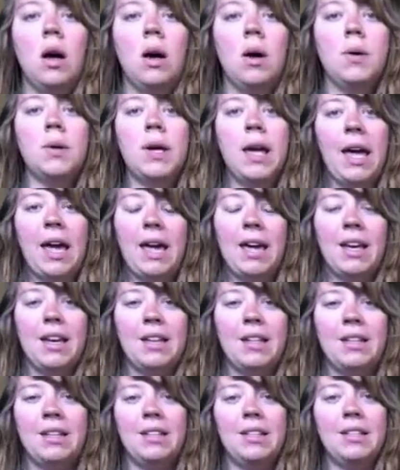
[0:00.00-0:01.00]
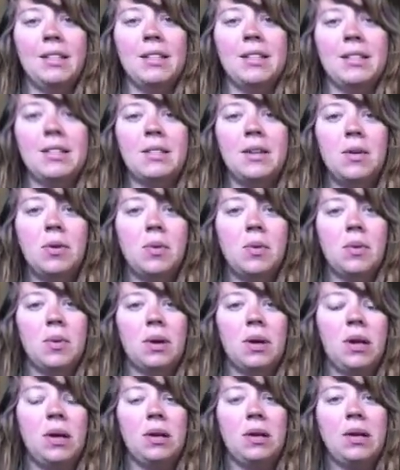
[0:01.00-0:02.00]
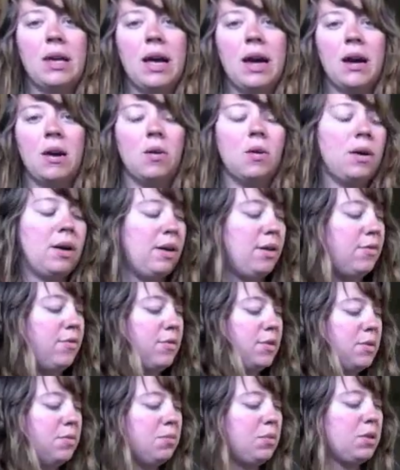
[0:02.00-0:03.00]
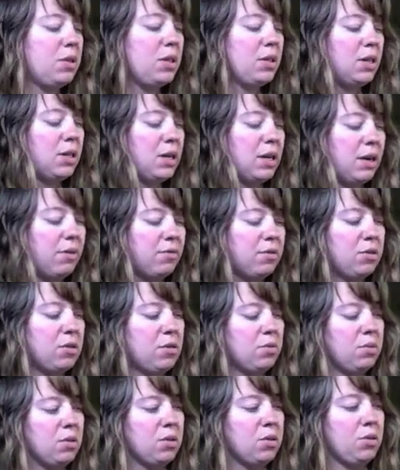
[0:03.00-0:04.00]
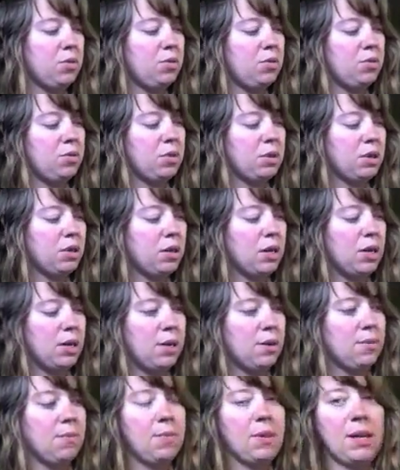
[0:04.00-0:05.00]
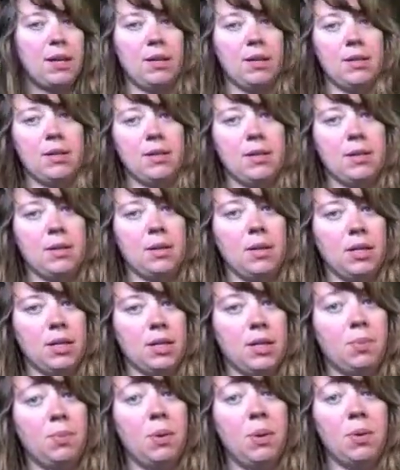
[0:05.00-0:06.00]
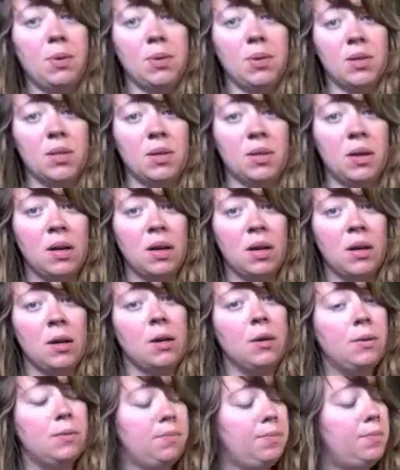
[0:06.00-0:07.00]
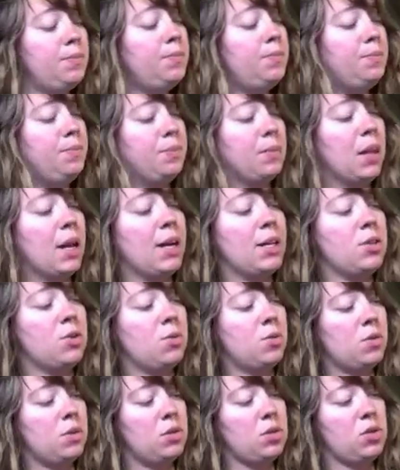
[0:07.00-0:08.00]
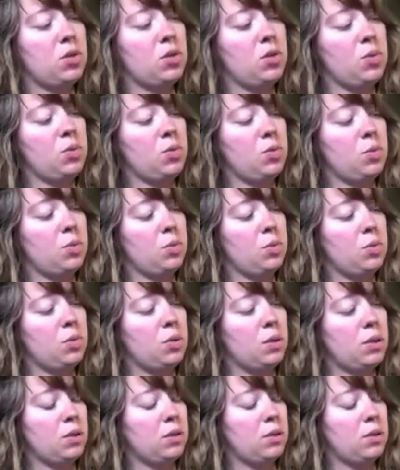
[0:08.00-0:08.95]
Okay, so now I've completely covered the balloon that is exposed. I don't want to